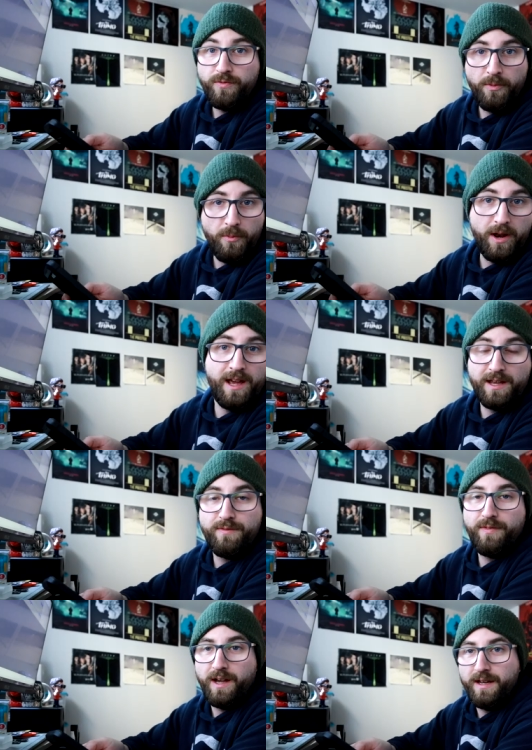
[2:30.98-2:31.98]
from what I could
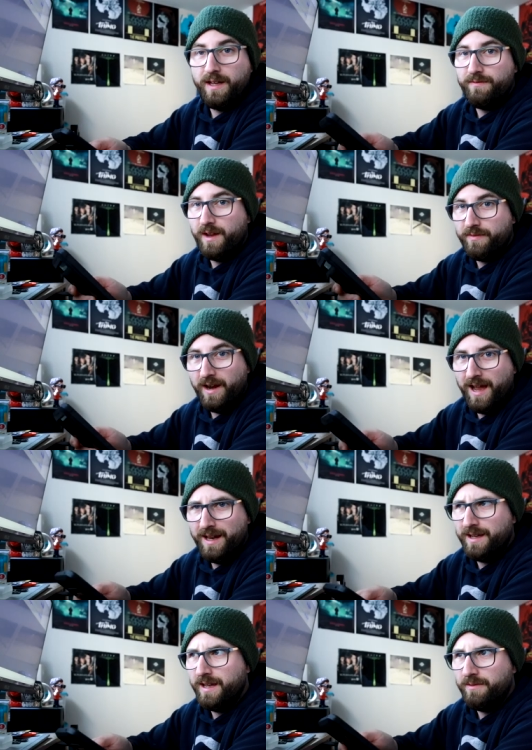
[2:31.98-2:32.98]
find, have never
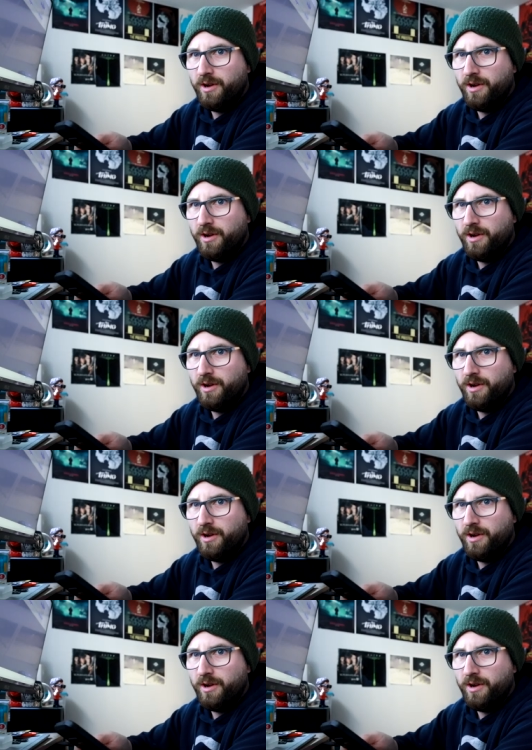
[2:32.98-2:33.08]
had a